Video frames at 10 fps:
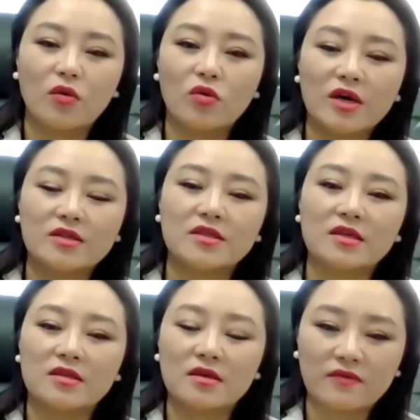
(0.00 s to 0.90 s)
or that's
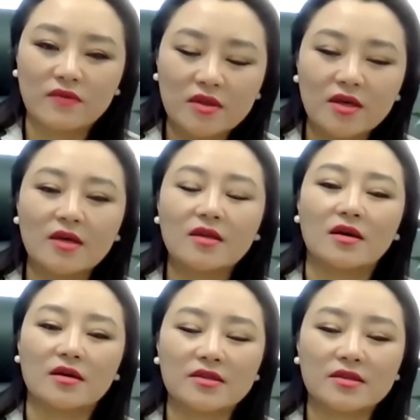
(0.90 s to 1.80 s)
even within
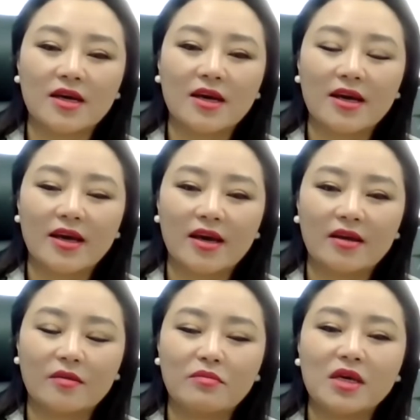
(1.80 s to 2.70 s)
us,
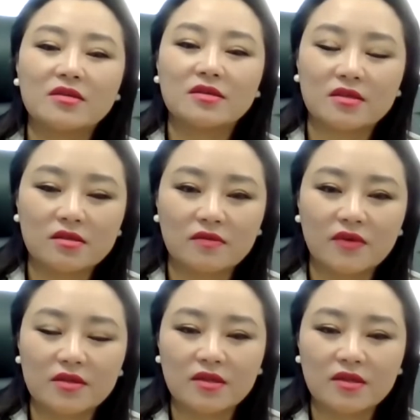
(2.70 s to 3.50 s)
and make sense of us.